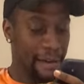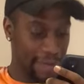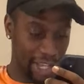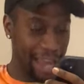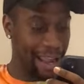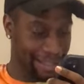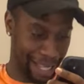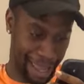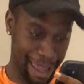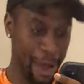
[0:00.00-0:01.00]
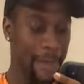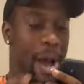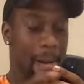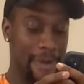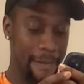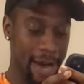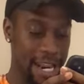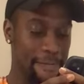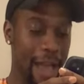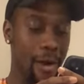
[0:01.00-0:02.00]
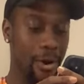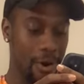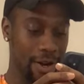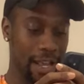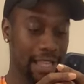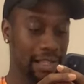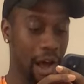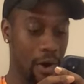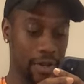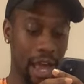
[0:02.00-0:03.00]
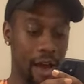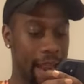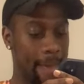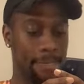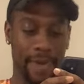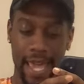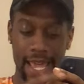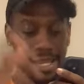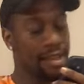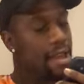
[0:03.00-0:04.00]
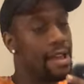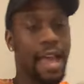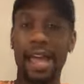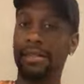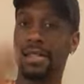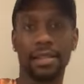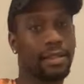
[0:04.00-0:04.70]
Shout out to him. But Money, Power, Order is cold, y'all. That beat and just